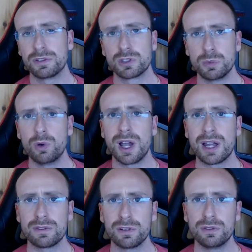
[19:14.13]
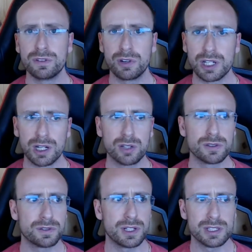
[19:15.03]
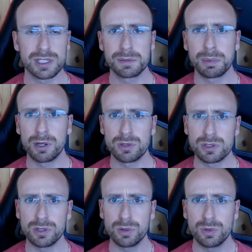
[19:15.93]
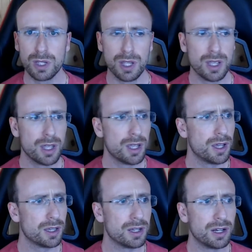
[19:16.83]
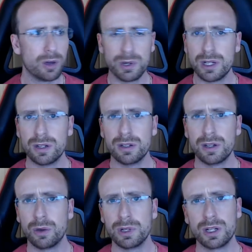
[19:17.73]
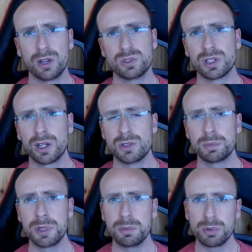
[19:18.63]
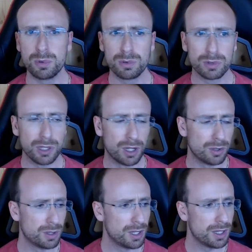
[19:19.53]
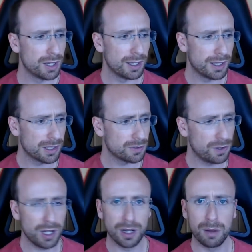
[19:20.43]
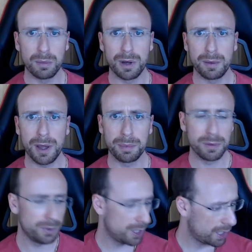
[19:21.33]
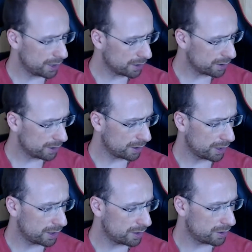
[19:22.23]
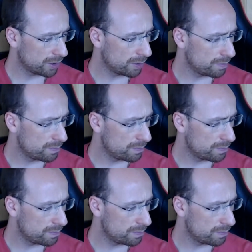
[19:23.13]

handful of very close friends, as opposed to knowing loads and loads of people, and that's fine. I'm happy with that. And the